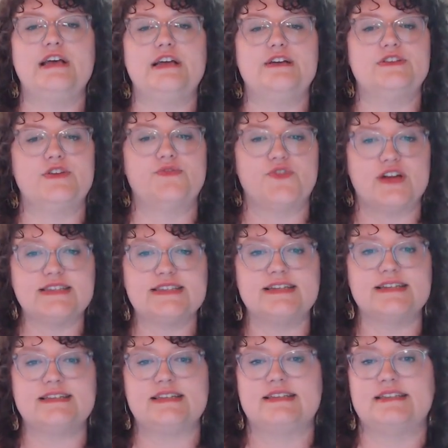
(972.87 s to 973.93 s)
So, for
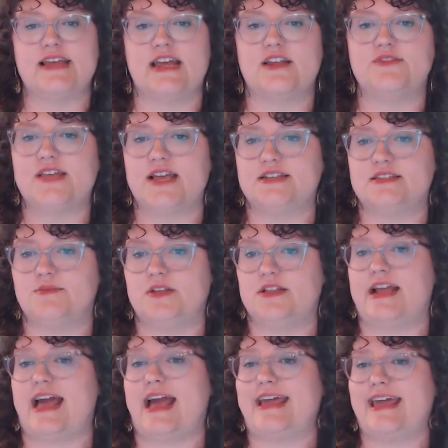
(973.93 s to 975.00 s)
instance, instead of saying something
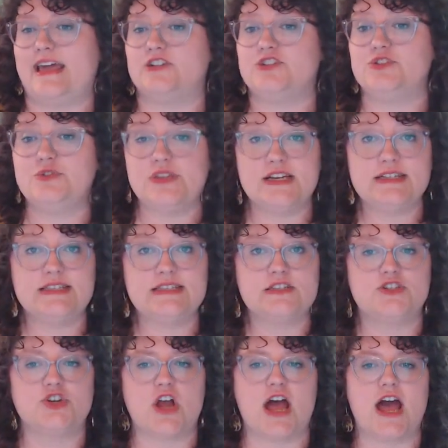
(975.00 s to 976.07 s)
like, I can't do this,
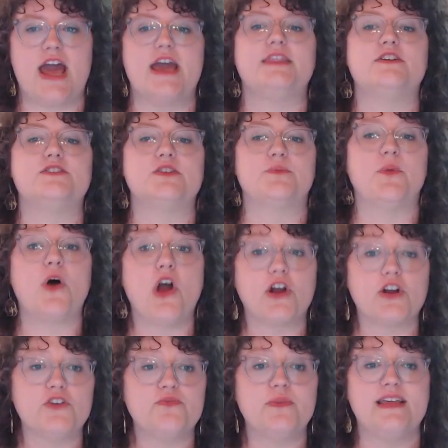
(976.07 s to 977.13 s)
try, there's a
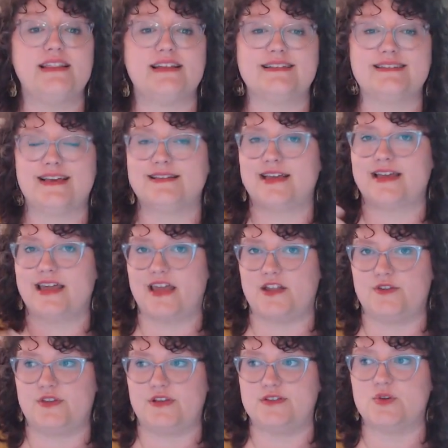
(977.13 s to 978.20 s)
part of me that says I can't
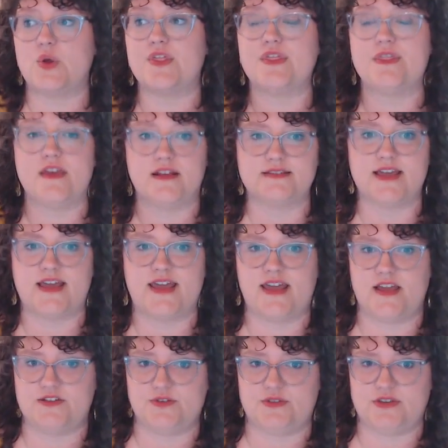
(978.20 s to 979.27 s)
do this or thinks I
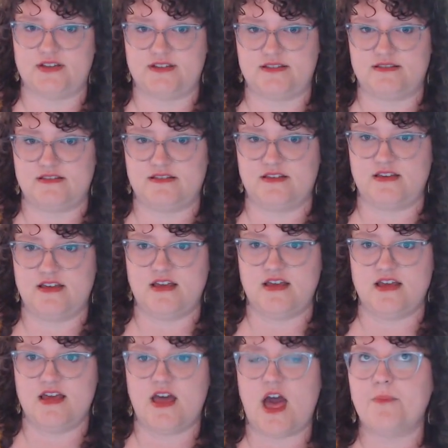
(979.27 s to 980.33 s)
can't do this.
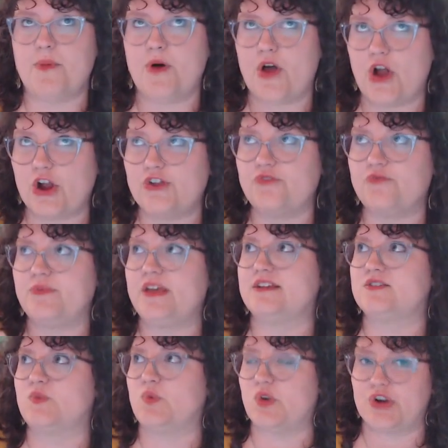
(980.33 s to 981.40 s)
A part of me
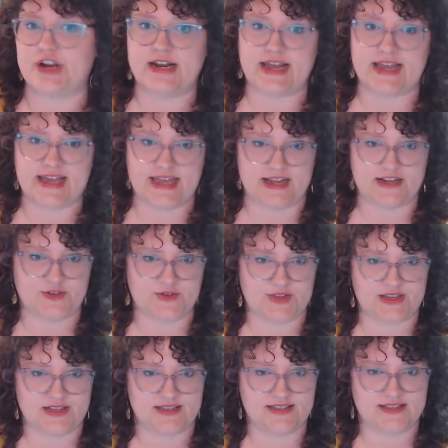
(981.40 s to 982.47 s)
is worried I can't do
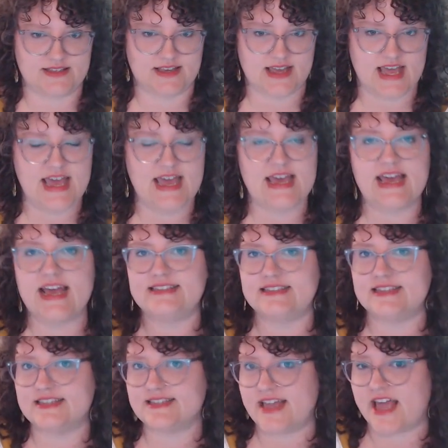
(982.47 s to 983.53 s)
this. It's
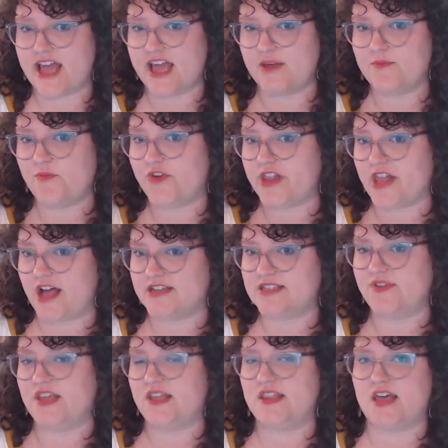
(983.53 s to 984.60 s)
the same
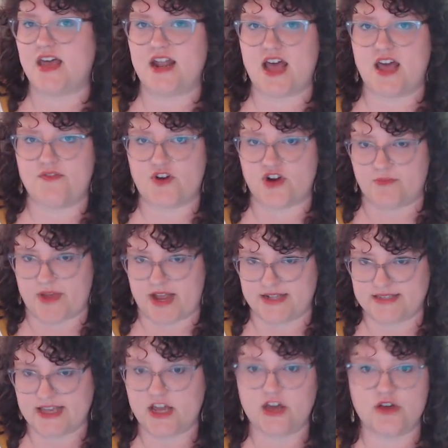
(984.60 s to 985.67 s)
philosophy that I've heard
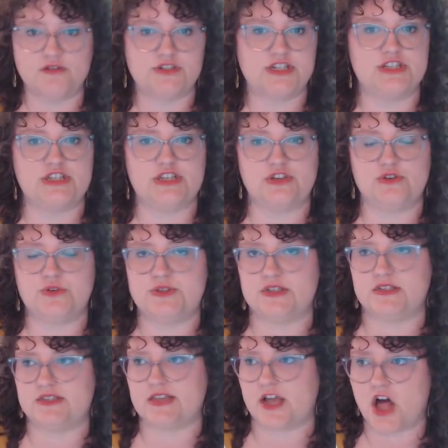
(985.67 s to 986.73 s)
mindset coaches use
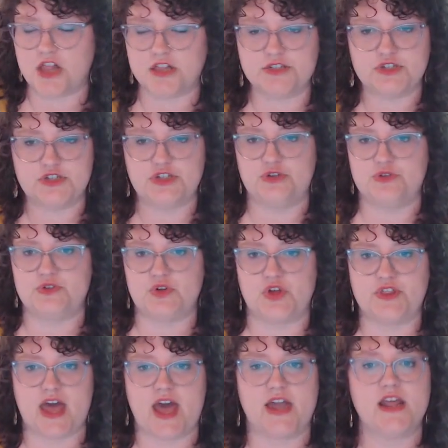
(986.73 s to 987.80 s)
and psychologists use and all
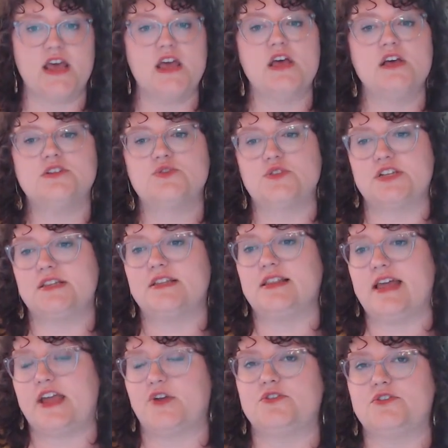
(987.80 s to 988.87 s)
that, switching
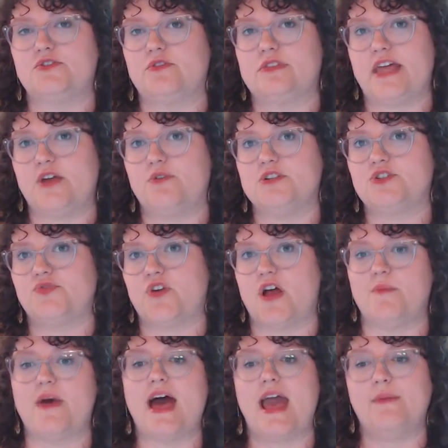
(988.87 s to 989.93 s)
the language
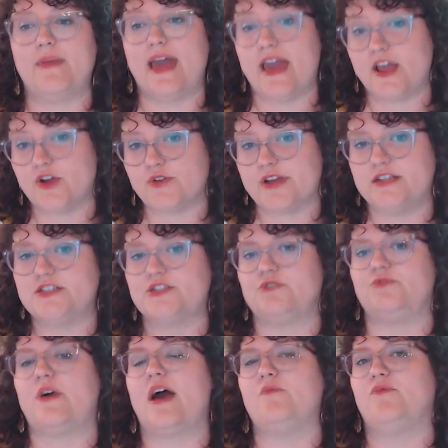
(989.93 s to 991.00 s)
from I'm angry
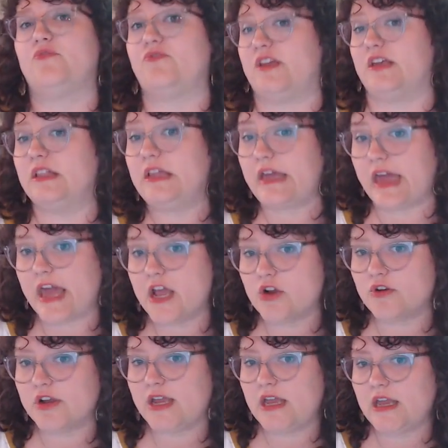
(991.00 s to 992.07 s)
to I'm feeling
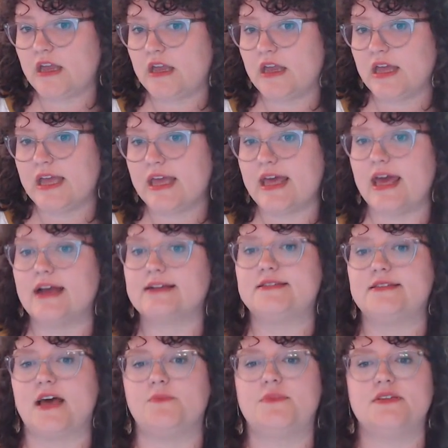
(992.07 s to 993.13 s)
angry,
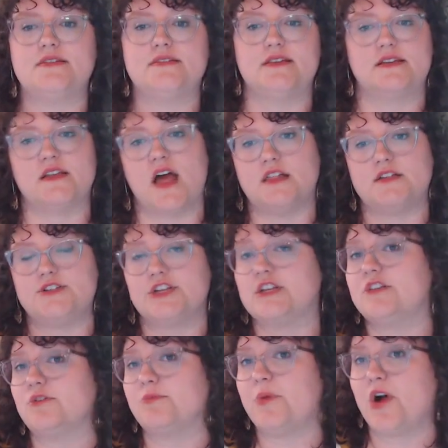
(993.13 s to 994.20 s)
except this is acknowledging a
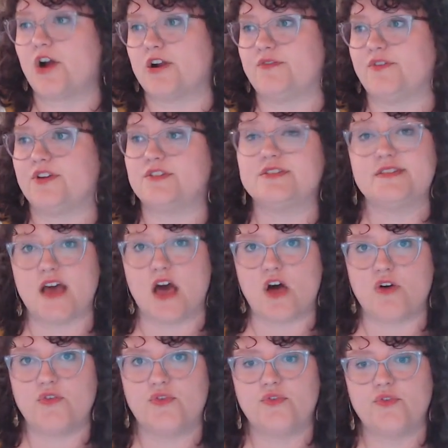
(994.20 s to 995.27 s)
little part of
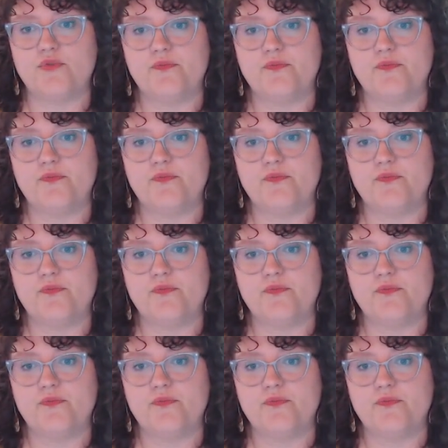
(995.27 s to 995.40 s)
yourself.